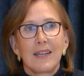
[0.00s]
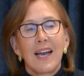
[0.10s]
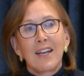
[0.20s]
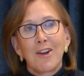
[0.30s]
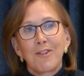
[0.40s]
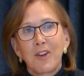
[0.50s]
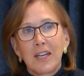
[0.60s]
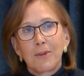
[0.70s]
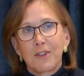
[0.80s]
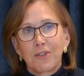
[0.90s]
Hello,
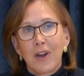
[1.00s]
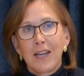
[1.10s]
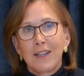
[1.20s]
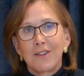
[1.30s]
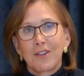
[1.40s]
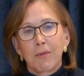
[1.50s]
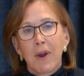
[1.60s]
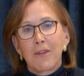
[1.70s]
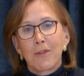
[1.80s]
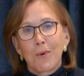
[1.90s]
fellow Australians
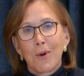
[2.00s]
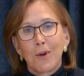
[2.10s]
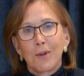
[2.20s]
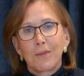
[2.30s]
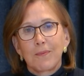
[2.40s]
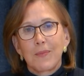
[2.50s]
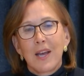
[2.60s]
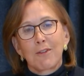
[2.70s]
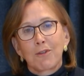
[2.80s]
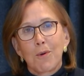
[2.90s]
around the world,
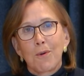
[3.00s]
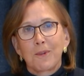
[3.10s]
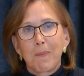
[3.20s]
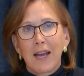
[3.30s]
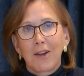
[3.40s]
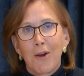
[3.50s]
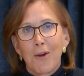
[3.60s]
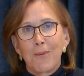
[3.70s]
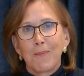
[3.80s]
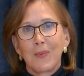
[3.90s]
and of course, back
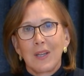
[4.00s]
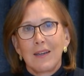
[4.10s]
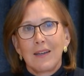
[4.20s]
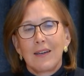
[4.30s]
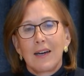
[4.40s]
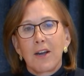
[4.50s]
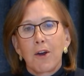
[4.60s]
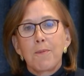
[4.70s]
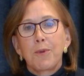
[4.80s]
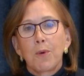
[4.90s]
home. I
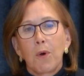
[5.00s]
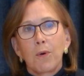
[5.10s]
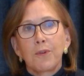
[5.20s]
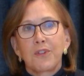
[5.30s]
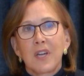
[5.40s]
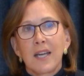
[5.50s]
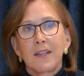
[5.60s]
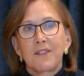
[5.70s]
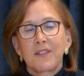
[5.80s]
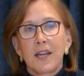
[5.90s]
hope you are all
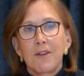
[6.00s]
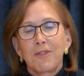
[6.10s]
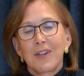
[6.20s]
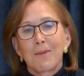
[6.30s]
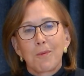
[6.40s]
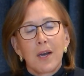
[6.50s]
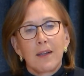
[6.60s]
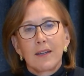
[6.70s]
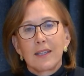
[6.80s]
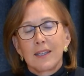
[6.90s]
staying safe and
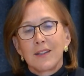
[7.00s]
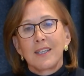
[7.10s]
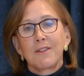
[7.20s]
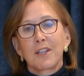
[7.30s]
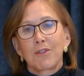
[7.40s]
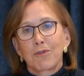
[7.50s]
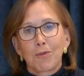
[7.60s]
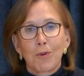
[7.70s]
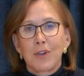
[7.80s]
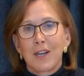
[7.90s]
well in these
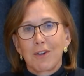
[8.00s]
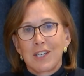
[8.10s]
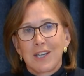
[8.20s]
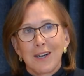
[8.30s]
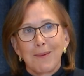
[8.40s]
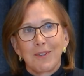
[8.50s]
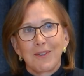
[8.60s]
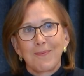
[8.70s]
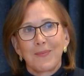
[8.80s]
extraordinary times.